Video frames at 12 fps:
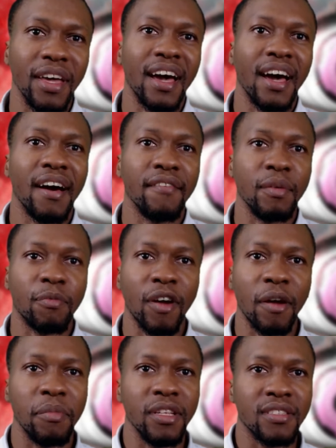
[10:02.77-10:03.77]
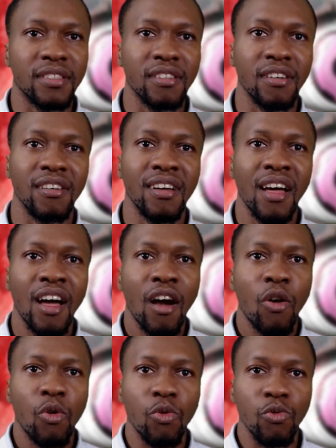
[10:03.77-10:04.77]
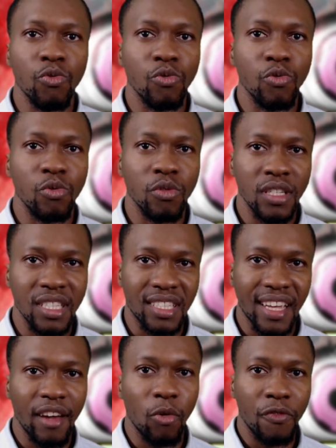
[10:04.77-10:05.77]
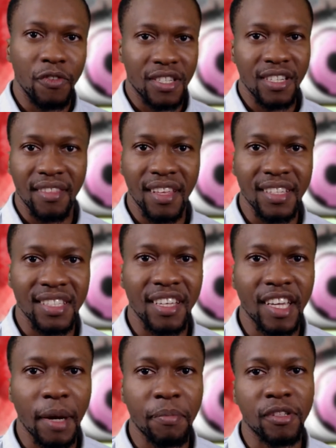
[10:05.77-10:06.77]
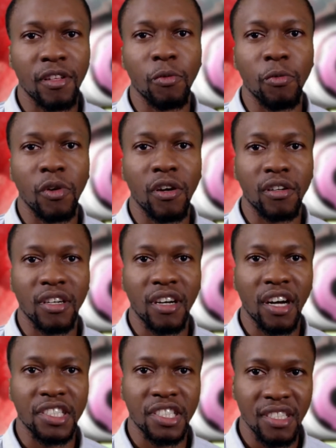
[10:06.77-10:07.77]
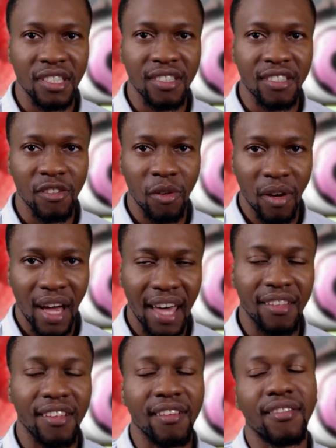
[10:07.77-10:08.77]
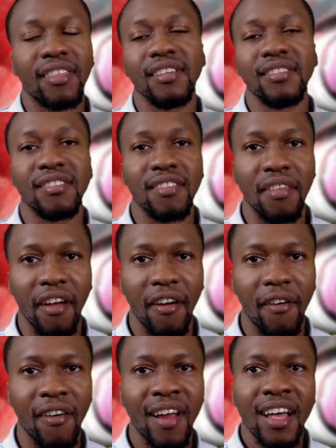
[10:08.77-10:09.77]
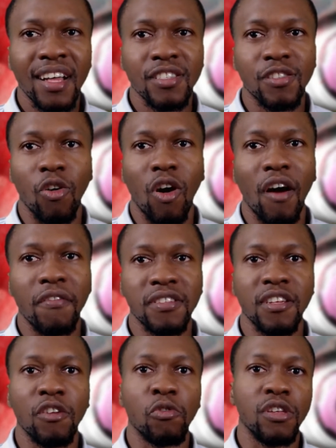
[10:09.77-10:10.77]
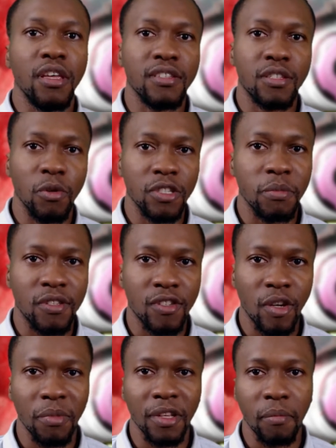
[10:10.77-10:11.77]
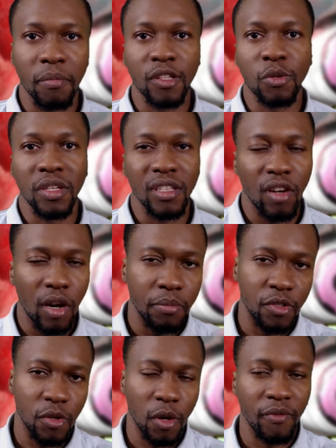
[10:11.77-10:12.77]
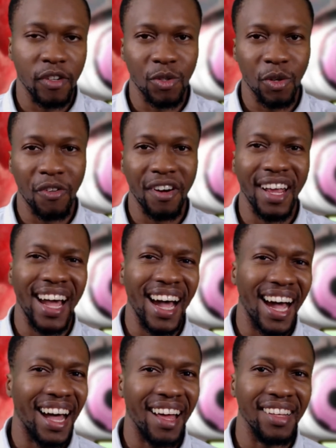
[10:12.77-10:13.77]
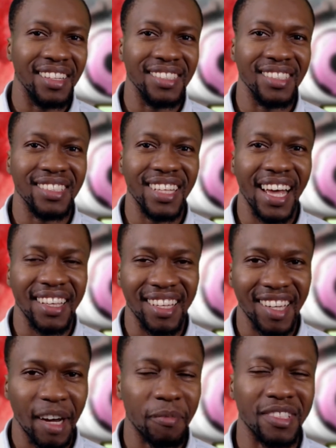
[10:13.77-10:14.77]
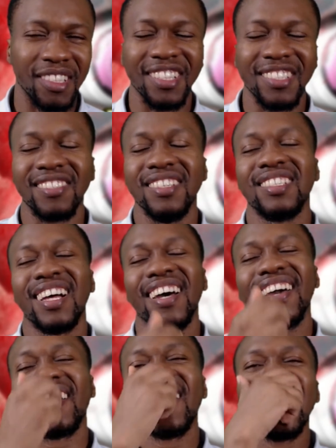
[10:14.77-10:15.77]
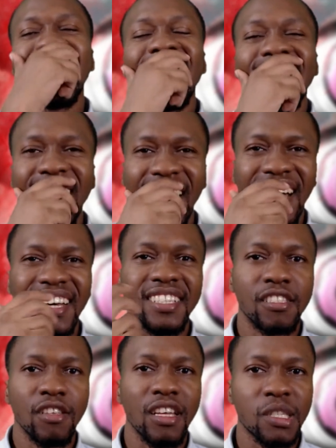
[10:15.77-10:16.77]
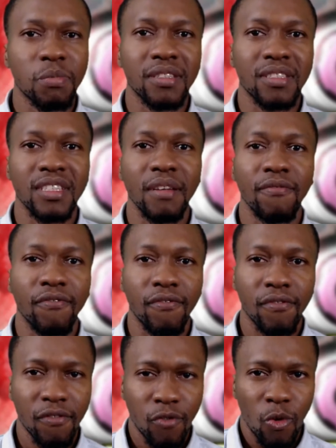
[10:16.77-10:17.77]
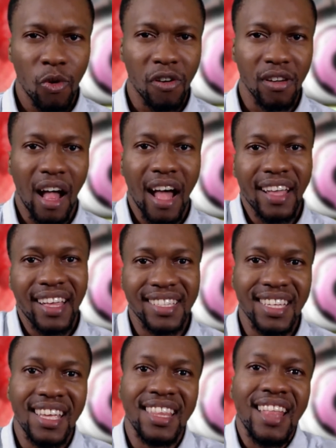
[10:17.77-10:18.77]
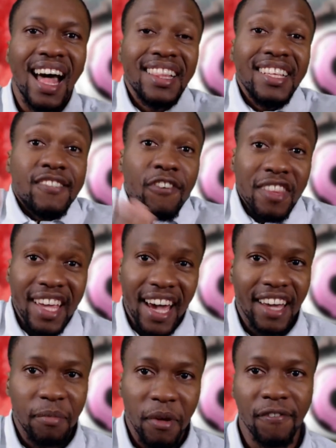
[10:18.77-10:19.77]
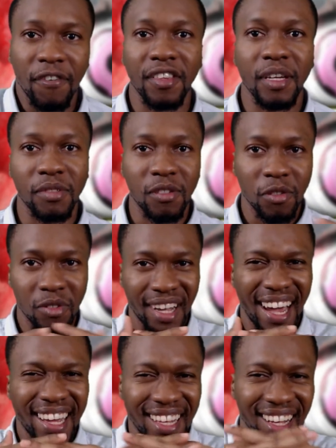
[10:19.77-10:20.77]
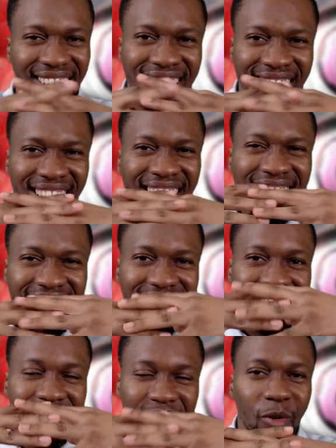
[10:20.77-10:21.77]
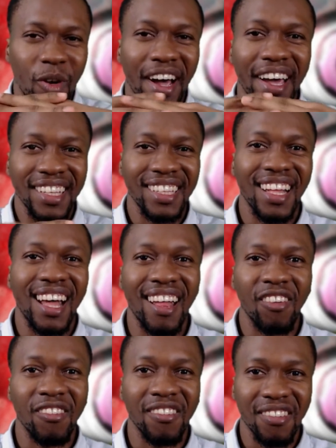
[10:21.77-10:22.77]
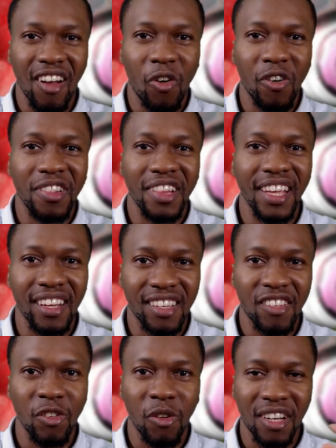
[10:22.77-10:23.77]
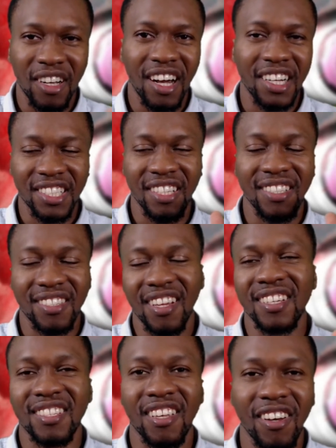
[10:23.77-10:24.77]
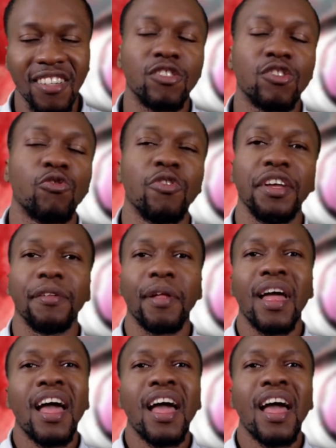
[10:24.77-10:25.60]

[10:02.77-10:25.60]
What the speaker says: have the prime minister who is kind of overseeing things in the capital, where Kakashi is, you know, handling things there. So obviously there is going to be some link between the observatory and like the capital. So it's like, yeah, it's expected them for, I guess, in at least for the anime, for them to kind of intertwine or link, you know, Kakashi and Sasuke on screen.